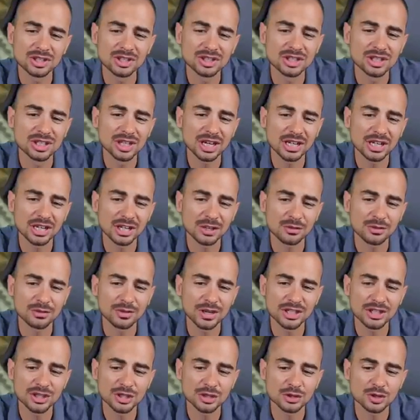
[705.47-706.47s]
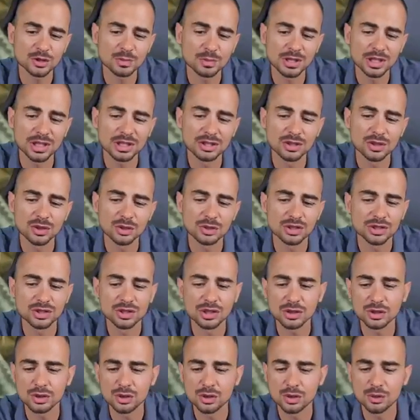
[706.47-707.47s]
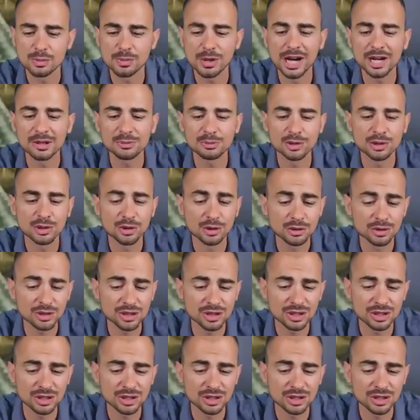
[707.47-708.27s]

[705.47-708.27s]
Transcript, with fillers: he's slightly fast on speed. So he's not too bad, but on a